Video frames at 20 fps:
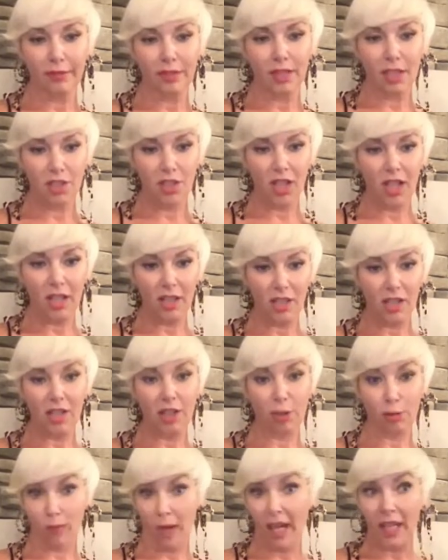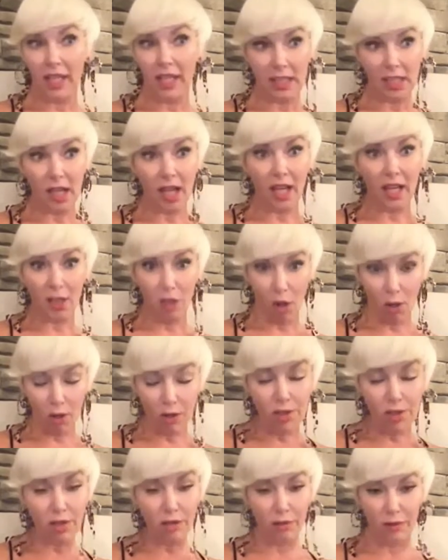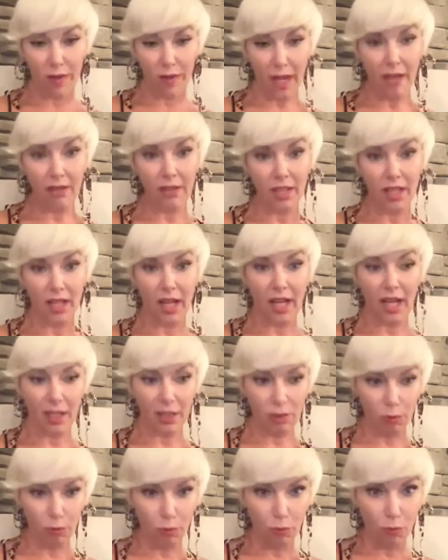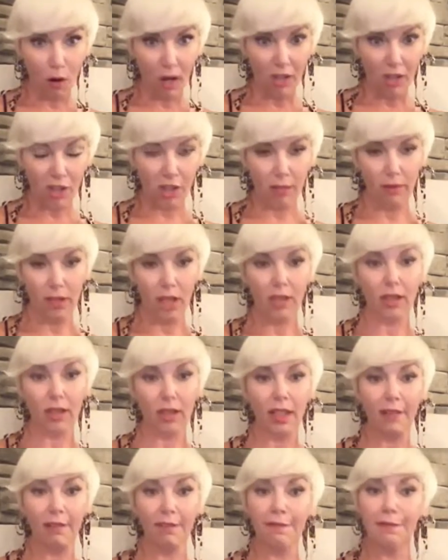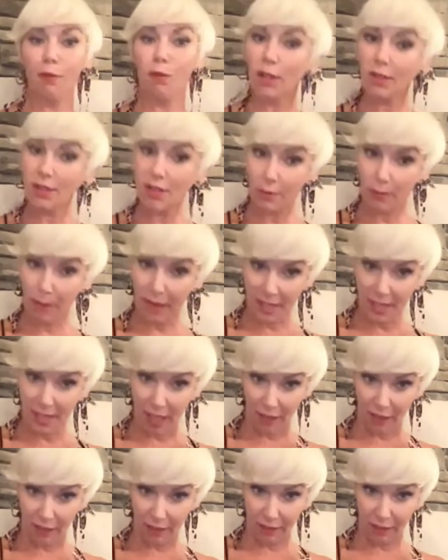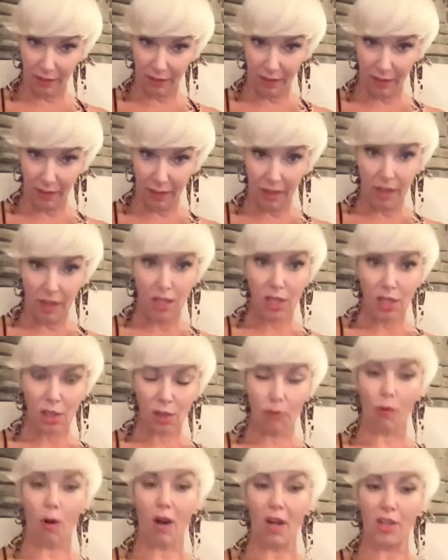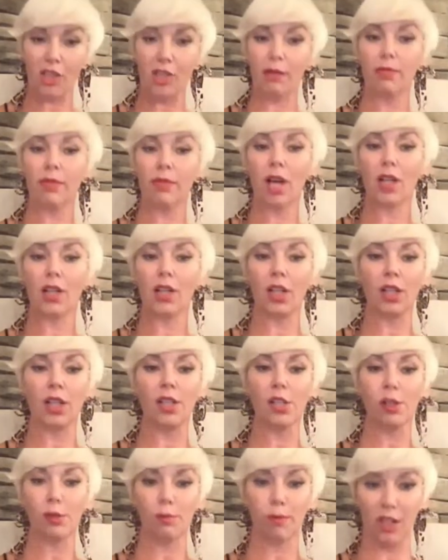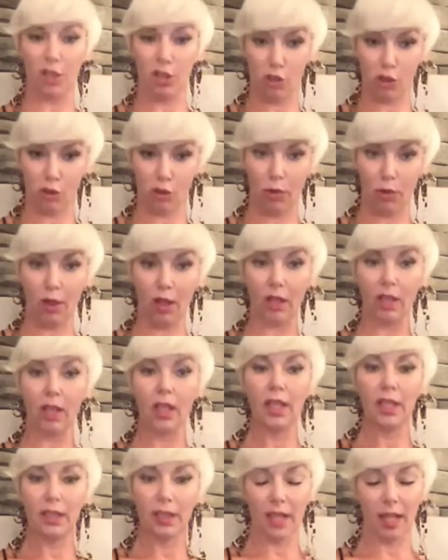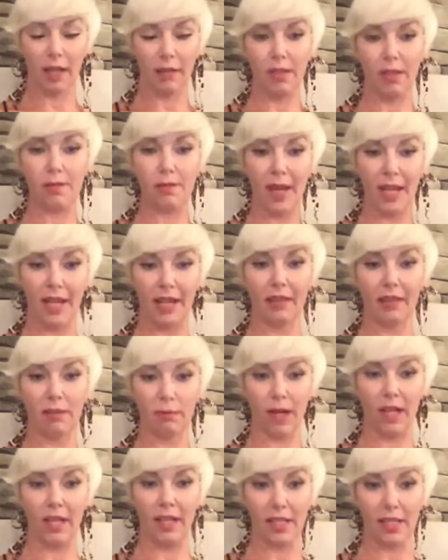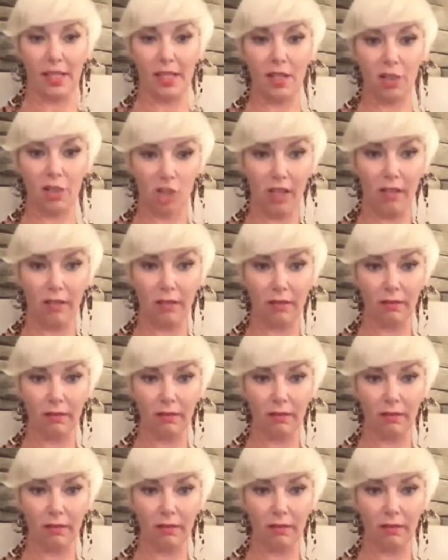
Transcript: to judge. And you're right. I also found that I had to watch them longer, and I forced myself to watch them longer to be sure that I was making the right decision.